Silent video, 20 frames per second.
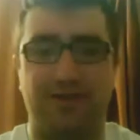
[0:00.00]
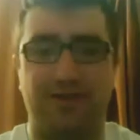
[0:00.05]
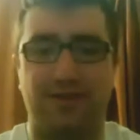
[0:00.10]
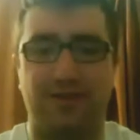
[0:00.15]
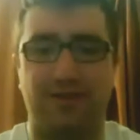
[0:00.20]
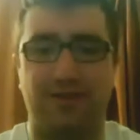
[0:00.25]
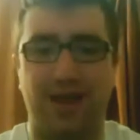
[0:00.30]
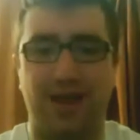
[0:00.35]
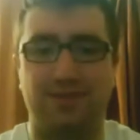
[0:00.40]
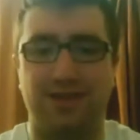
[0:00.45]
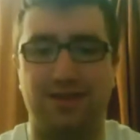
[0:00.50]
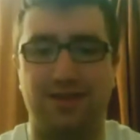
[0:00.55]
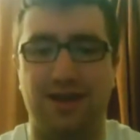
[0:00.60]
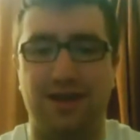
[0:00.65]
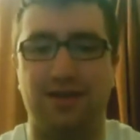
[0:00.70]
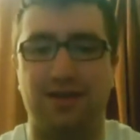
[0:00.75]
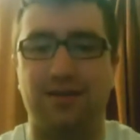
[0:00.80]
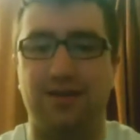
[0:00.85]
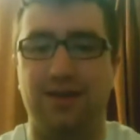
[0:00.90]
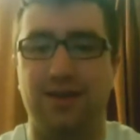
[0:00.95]
empty
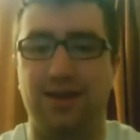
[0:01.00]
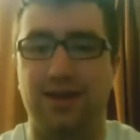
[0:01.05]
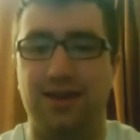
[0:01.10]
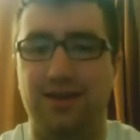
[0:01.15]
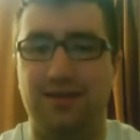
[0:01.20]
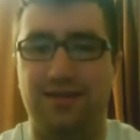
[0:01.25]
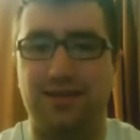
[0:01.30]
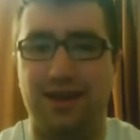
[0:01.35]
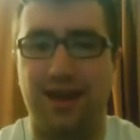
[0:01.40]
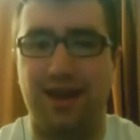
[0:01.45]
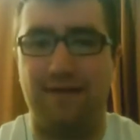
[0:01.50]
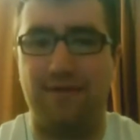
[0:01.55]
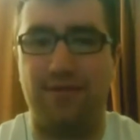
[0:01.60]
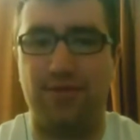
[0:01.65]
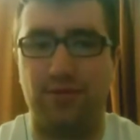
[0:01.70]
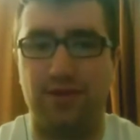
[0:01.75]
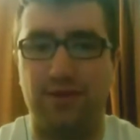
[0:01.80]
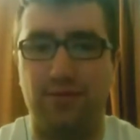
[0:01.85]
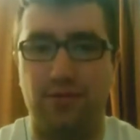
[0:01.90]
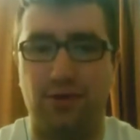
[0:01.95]
there. He's going to have
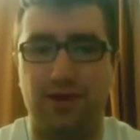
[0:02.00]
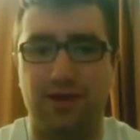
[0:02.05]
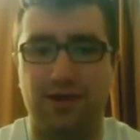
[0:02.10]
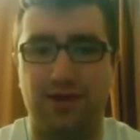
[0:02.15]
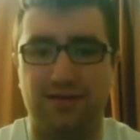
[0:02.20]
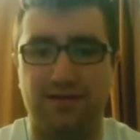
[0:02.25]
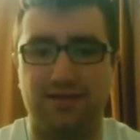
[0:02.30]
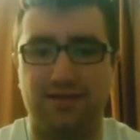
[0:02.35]
3 more years of